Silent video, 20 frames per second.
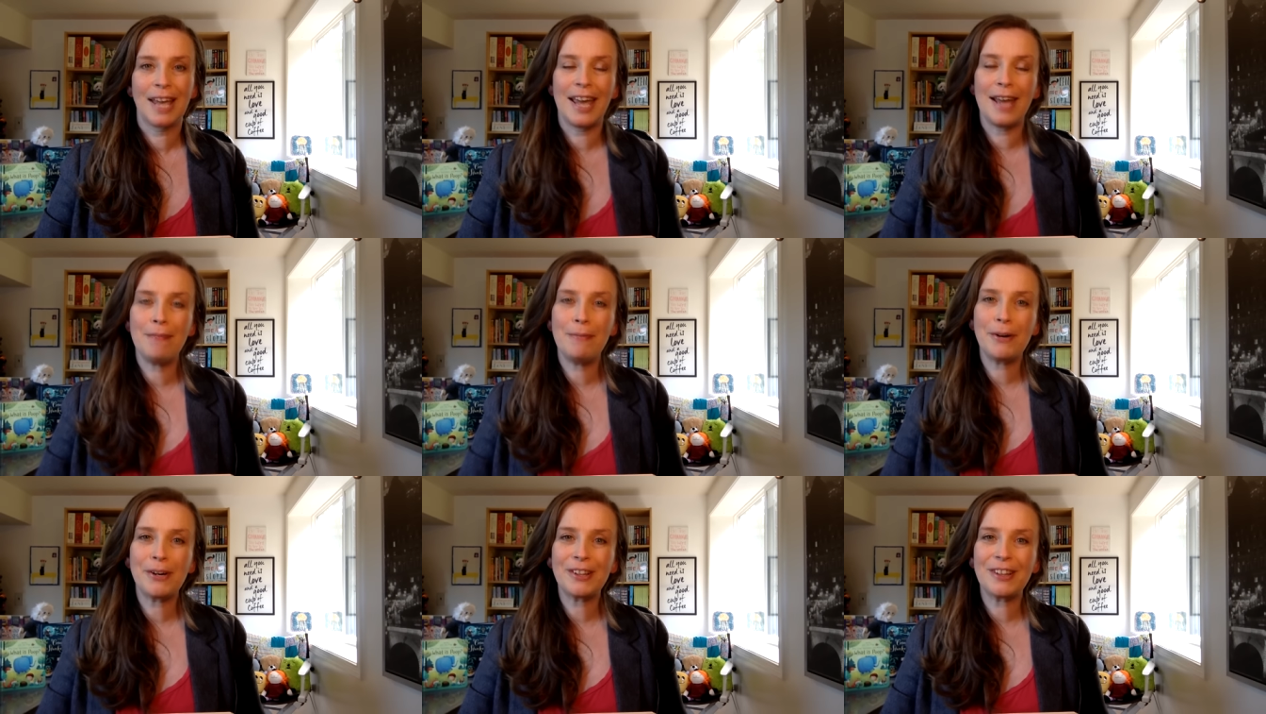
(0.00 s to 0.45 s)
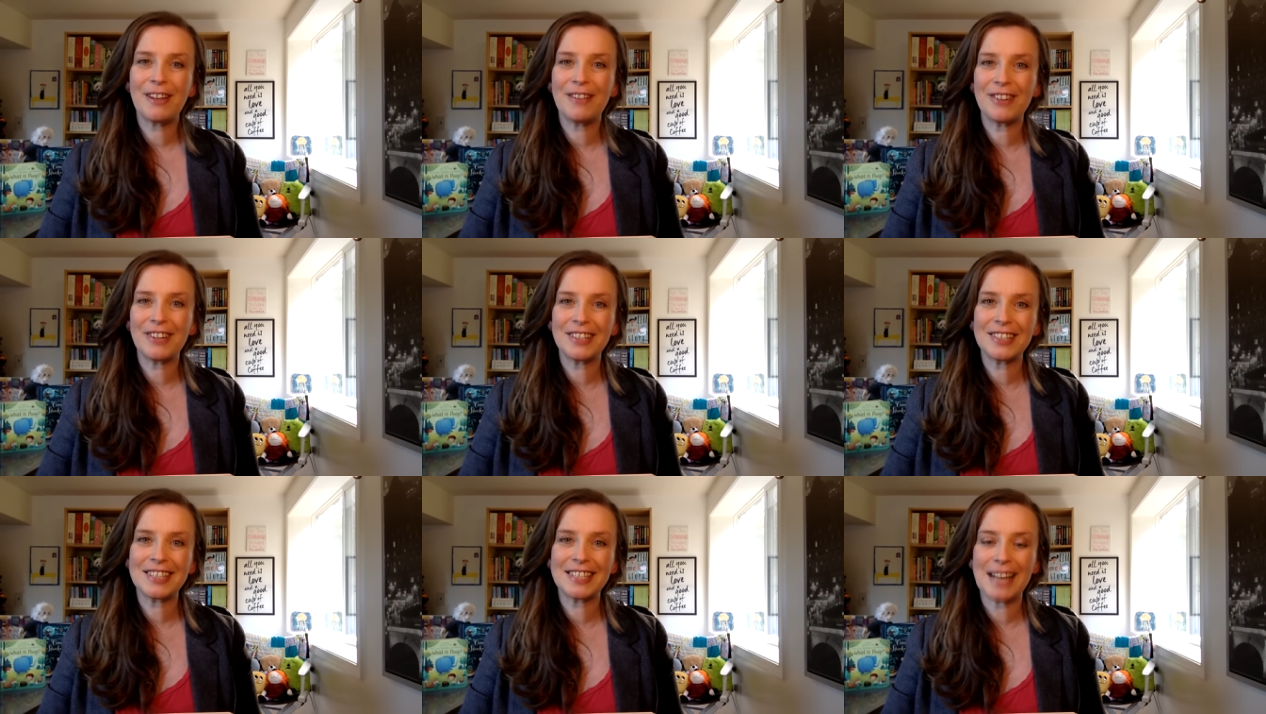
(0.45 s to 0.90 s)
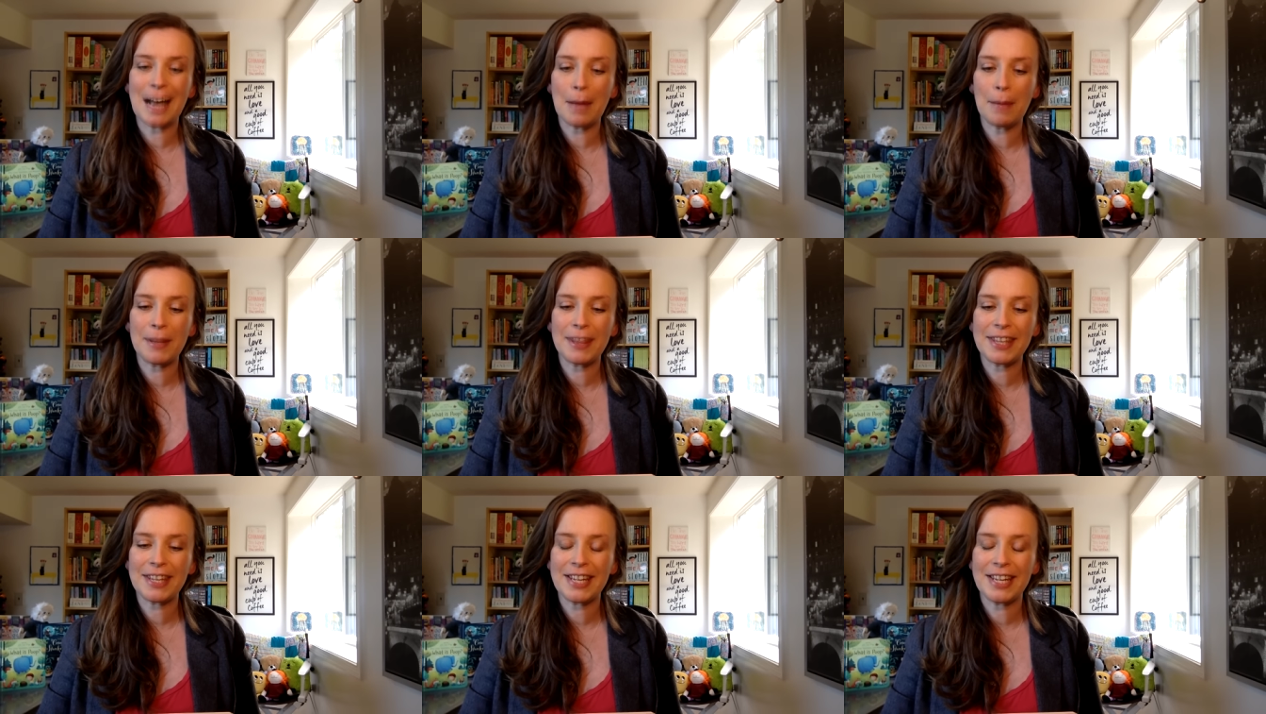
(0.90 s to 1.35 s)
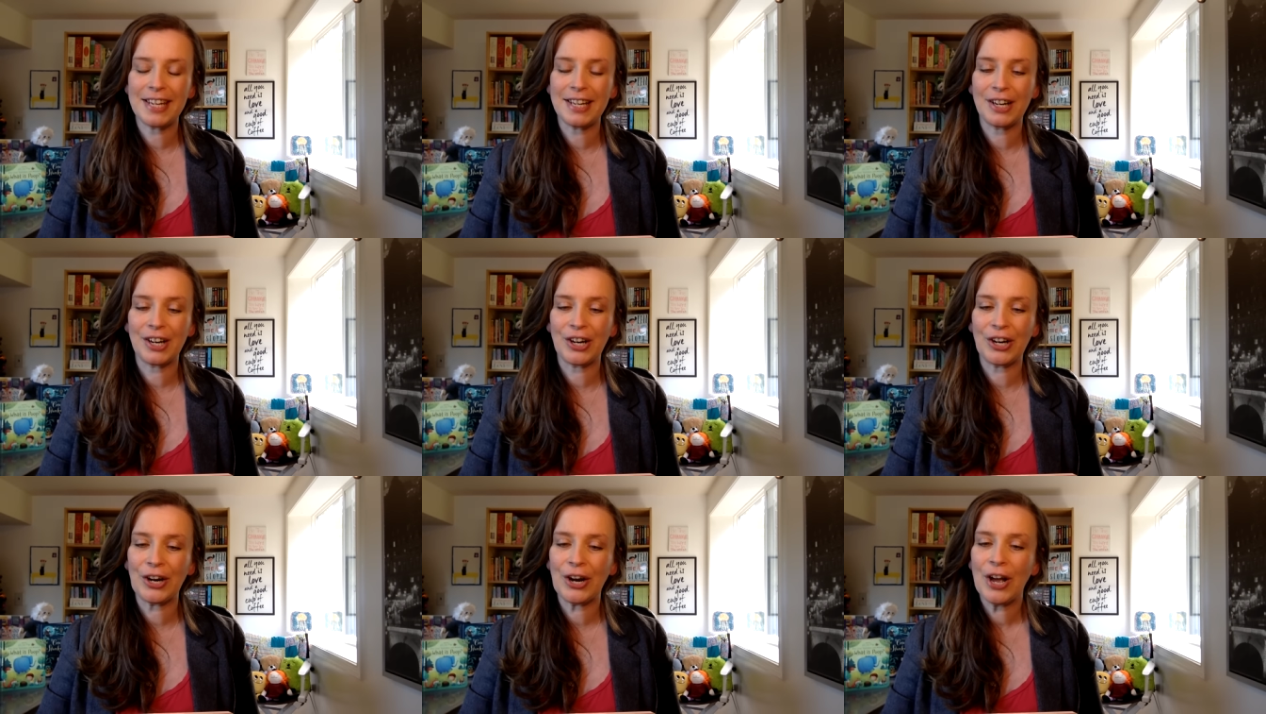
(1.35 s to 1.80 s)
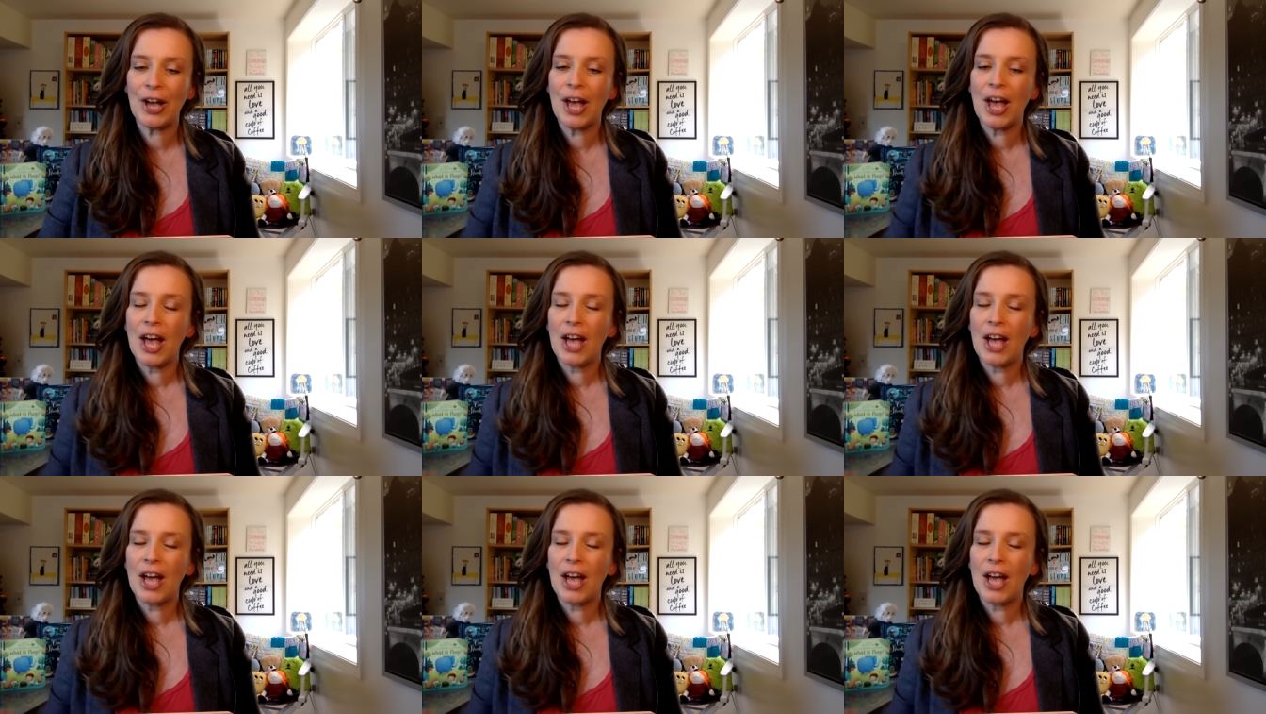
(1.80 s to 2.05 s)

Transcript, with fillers: Hey, book lovers, Tabitha here,